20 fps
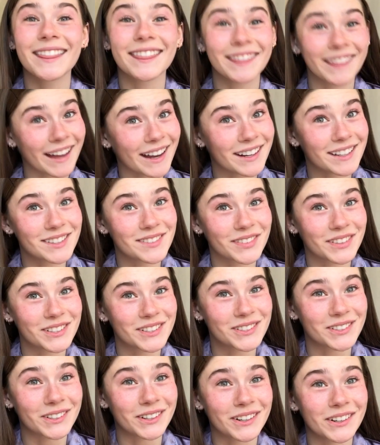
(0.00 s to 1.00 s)
That is for
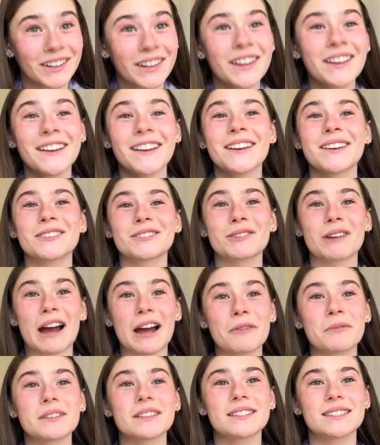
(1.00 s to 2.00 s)
sure. So
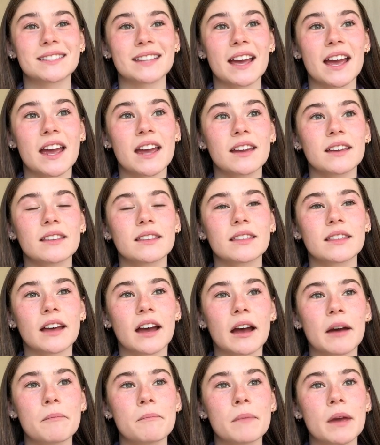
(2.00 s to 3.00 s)
I would say
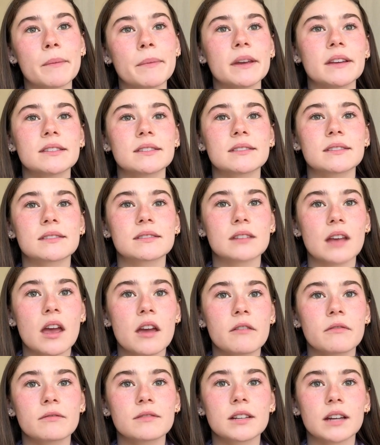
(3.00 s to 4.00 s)
that maybe it's
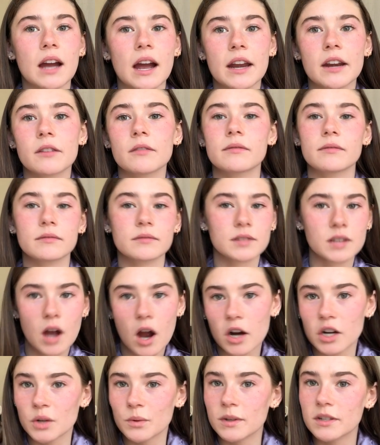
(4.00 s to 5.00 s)
safe to kind of
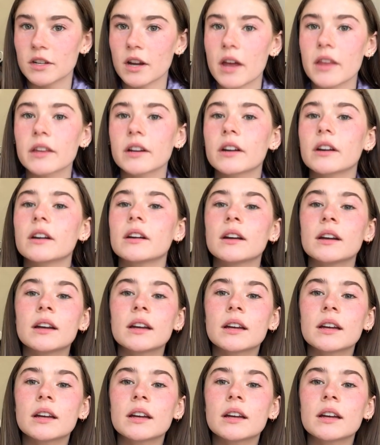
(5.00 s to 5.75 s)
talk to each other,